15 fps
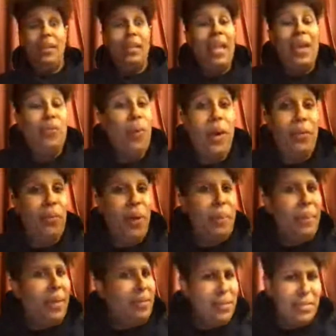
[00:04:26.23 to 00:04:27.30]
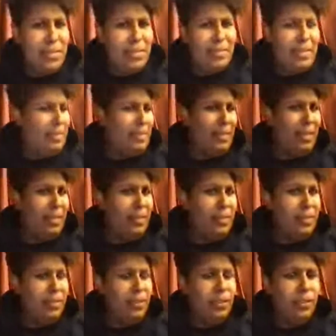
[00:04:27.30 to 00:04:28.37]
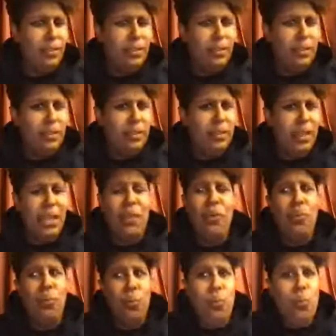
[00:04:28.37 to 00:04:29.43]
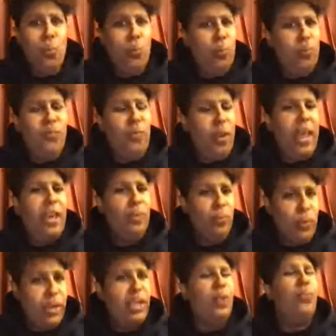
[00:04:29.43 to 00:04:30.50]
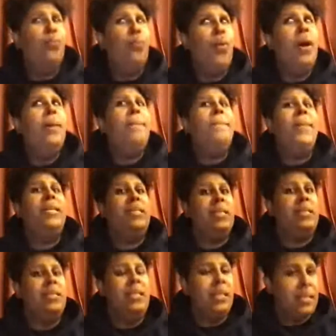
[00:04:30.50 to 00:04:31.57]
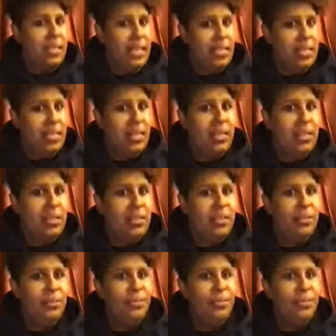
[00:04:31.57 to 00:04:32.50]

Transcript: Like, what message does that send? Like like really, what message does that send?